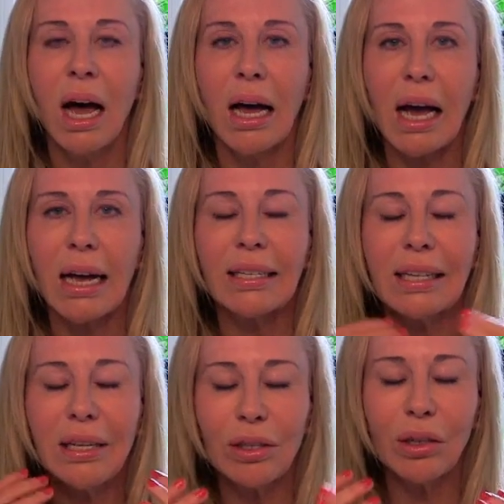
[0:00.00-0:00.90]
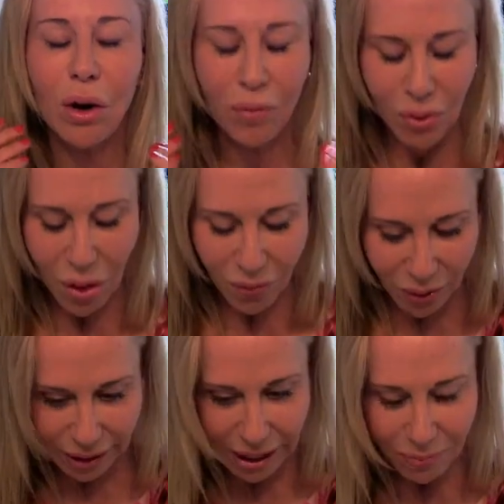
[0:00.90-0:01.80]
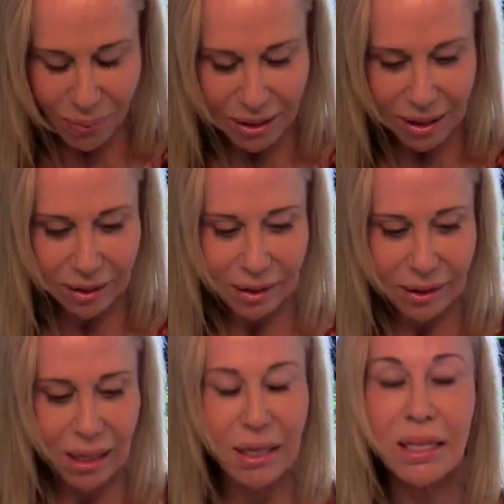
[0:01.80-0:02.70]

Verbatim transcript: I say this over and over again, but this is